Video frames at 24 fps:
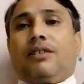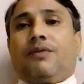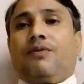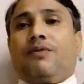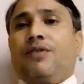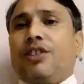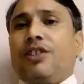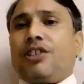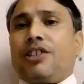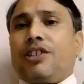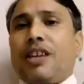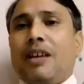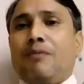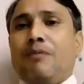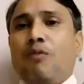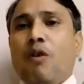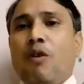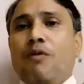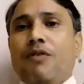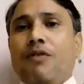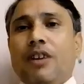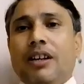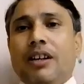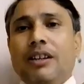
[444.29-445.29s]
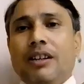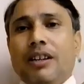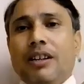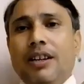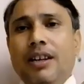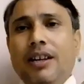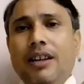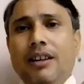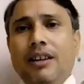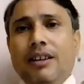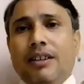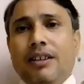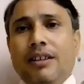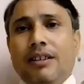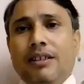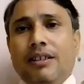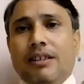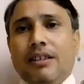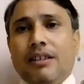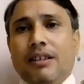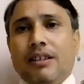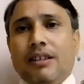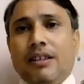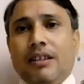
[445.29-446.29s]
Which type of country
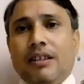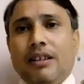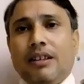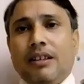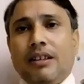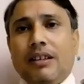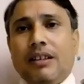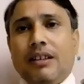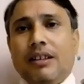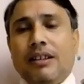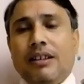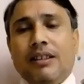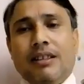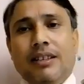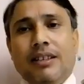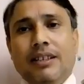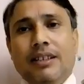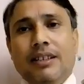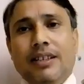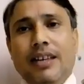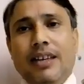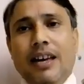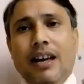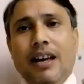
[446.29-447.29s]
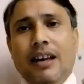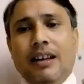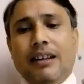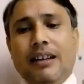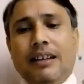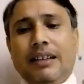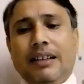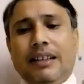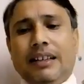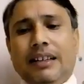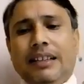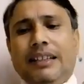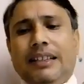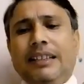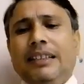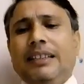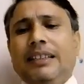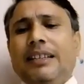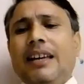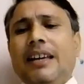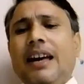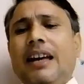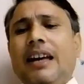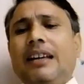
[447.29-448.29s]
is India?
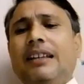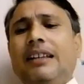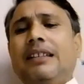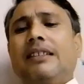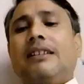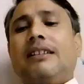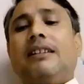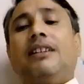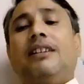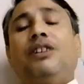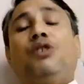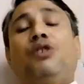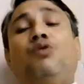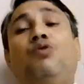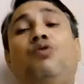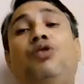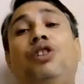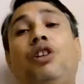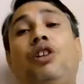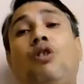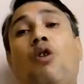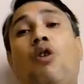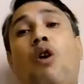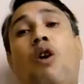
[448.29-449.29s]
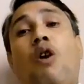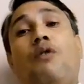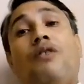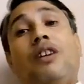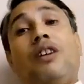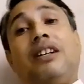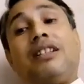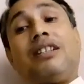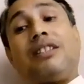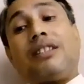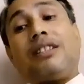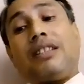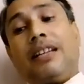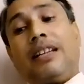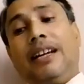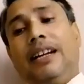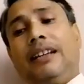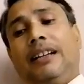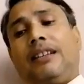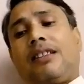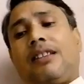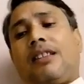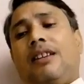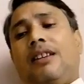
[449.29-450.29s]
India is a union of
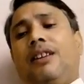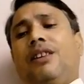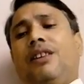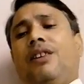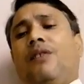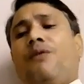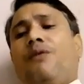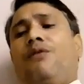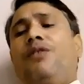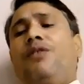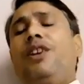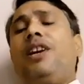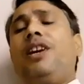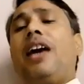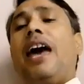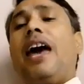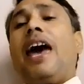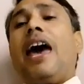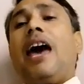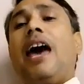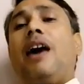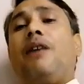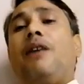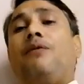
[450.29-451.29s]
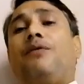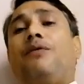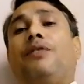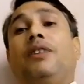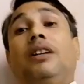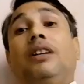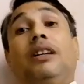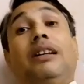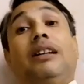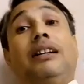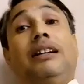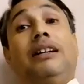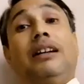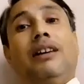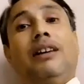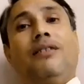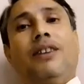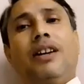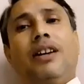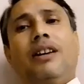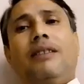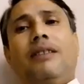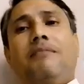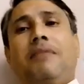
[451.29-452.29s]
states. We have
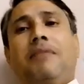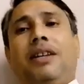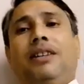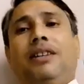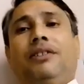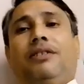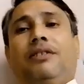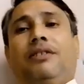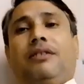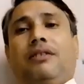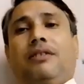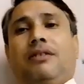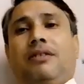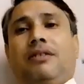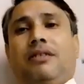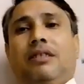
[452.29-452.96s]
government.